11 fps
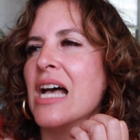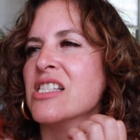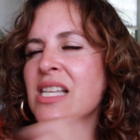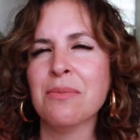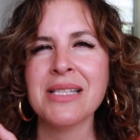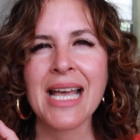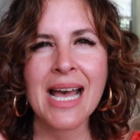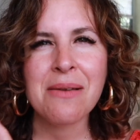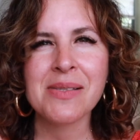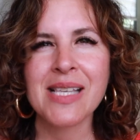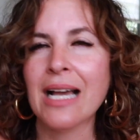
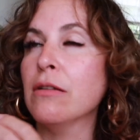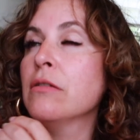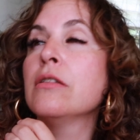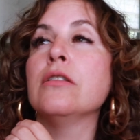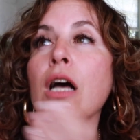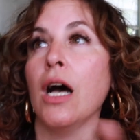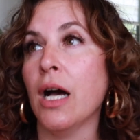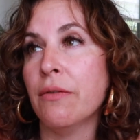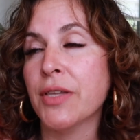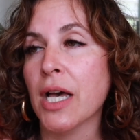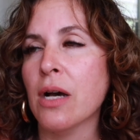Sometimes I
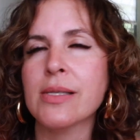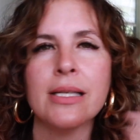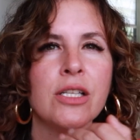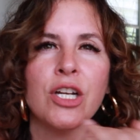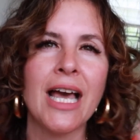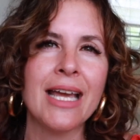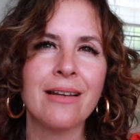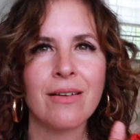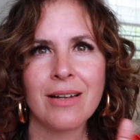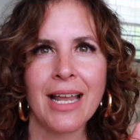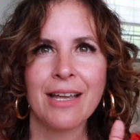love those, and they're
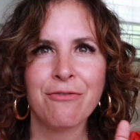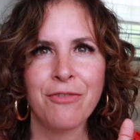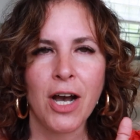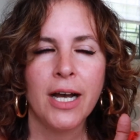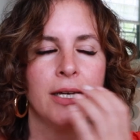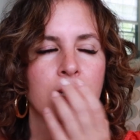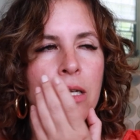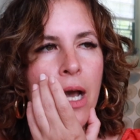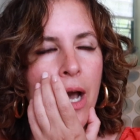like fun